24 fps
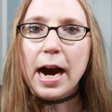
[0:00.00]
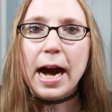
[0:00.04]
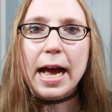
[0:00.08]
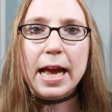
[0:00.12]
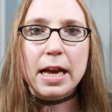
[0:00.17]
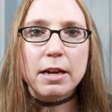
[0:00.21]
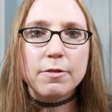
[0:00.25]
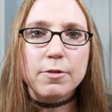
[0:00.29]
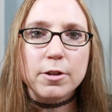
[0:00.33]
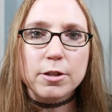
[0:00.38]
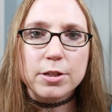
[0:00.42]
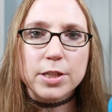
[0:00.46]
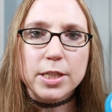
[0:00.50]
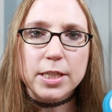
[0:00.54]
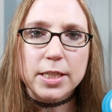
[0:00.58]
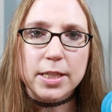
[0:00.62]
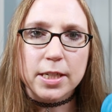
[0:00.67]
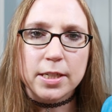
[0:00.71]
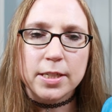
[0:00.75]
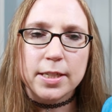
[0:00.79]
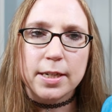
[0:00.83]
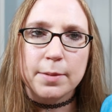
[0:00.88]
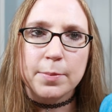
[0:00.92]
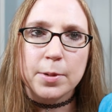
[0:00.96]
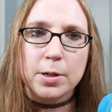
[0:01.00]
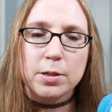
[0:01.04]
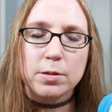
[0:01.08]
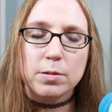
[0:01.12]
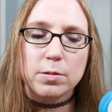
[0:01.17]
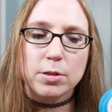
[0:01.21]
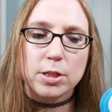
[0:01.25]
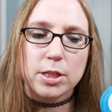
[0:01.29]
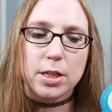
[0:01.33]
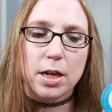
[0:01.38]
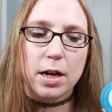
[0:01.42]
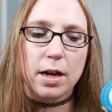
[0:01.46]
I have already done
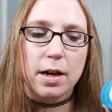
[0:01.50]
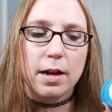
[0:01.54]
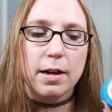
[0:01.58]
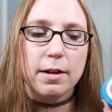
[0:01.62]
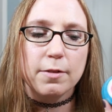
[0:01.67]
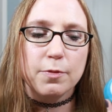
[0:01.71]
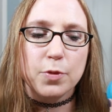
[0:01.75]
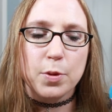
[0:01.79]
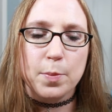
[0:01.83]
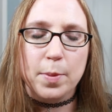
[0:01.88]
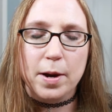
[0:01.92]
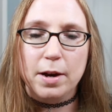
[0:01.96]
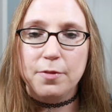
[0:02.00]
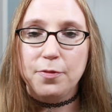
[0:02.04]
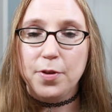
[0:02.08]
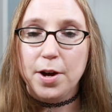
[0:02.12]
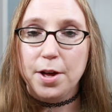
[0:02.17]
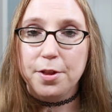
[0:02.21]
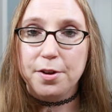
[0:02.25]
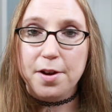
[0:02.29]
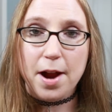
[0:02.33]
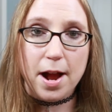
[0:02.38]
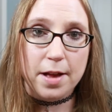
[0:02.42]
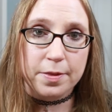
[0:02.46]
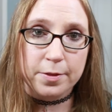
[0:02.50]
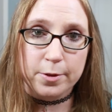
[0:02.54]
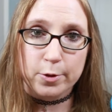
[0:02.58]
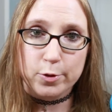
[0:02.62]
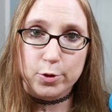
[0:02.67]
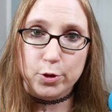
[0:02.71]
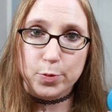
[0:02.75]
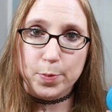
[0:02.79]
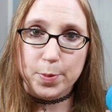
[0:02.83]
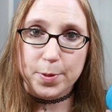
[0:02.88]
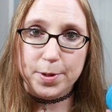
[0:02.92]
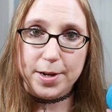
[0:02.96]
demos of the Modfather and the
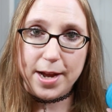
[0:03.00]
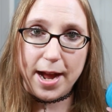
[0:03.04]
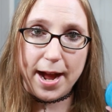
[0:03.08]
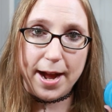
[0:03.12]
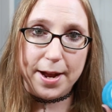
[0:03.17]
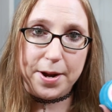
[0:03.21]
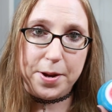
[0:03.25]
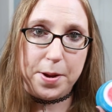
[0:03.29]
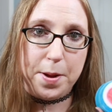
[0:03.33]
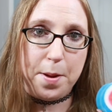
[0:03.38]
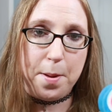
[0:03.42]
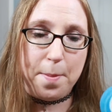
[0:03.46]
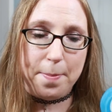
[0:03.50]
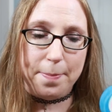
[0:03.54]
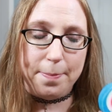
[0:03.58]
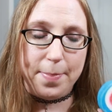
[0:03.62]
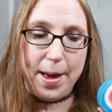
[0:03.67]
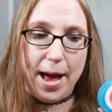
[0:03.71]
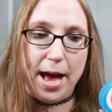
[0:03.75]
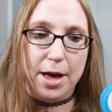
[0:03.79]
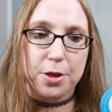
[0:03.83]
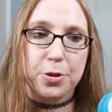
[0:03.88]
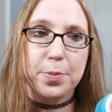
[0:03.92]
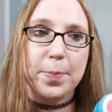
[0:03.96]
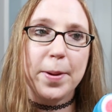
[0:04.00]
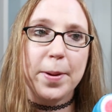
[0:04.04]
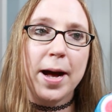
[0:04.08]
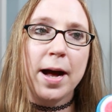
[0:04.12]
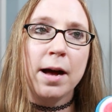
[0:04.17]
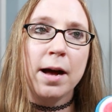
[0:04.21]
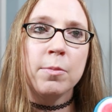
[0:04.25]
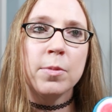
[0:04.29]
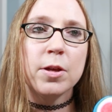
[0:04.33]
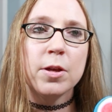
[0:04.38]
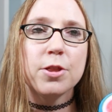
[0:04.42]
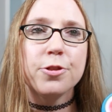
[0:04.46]
Super Dad Bath
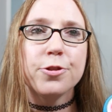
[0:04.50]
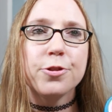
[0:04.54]
Bomb.